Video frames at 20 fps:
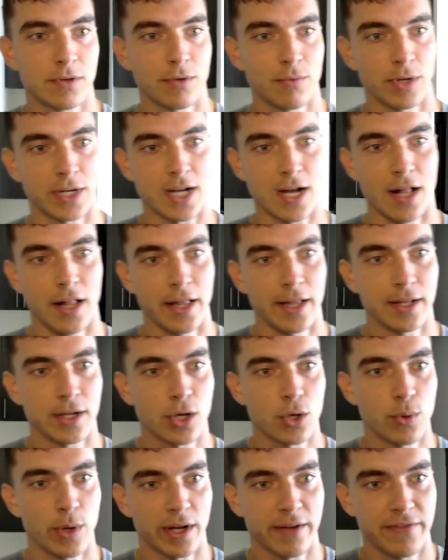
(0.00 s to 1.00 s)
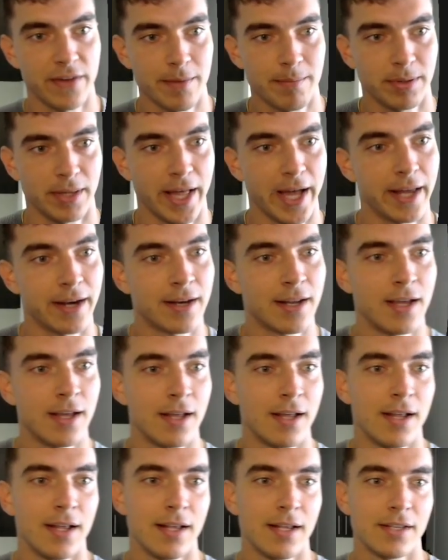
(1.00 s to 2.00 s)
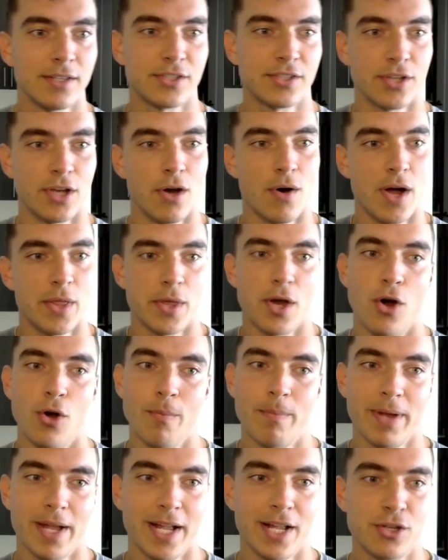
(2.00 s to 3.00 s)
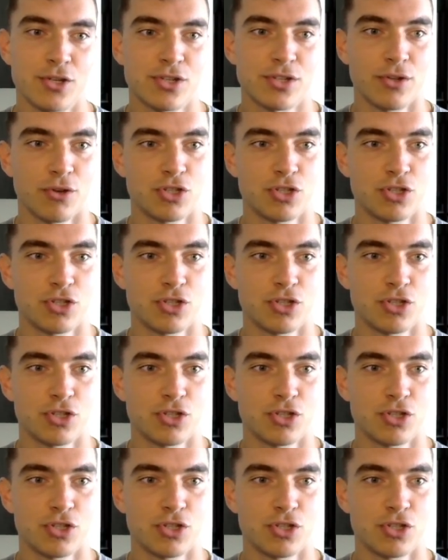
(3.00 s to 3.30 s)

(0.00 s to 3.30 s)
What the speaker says: Would call it quick fit plan. So on the home page,